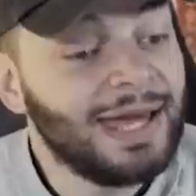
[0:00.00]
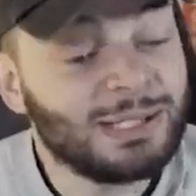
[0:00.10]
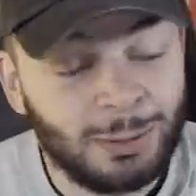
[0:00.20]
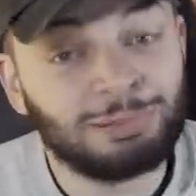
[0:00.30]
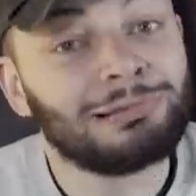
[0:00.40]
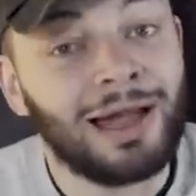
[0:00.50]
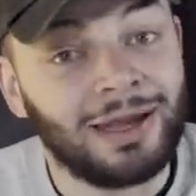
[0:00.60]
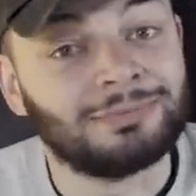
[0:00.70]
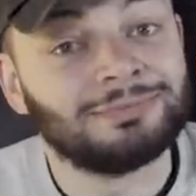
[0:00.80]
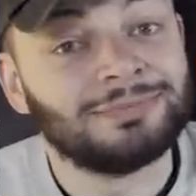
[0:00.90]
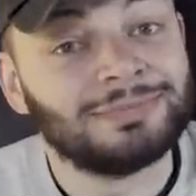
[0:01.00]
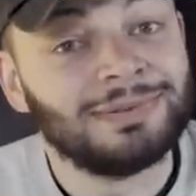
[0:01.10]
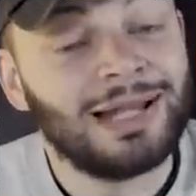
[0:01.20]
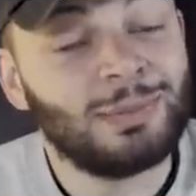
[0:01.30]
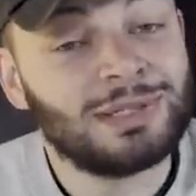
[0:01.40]
He's a player.
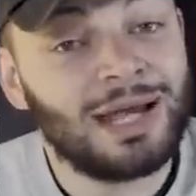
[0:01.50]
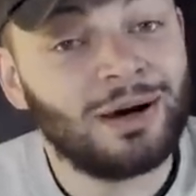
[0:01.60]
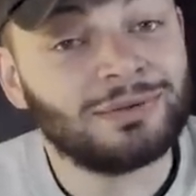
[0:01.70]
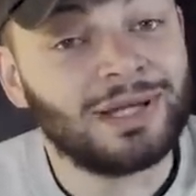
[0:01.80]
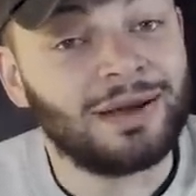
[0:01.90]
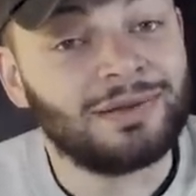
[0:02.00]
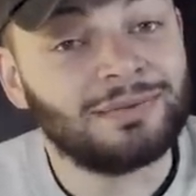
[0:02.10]
Let me tell you